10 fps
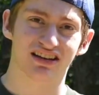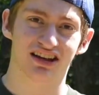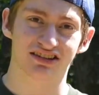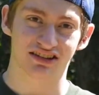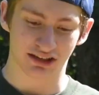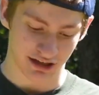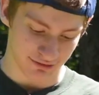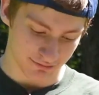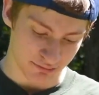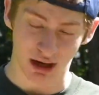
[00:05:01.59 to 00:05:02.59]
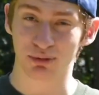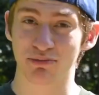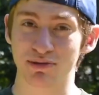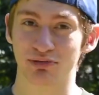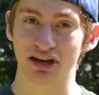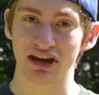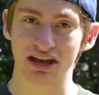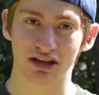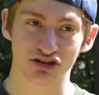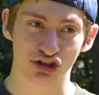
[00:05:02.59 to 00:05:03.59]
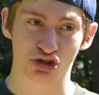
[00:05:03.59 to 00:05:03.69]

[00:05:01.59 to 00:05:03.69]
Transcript: That's gonna probably be bleeding, and just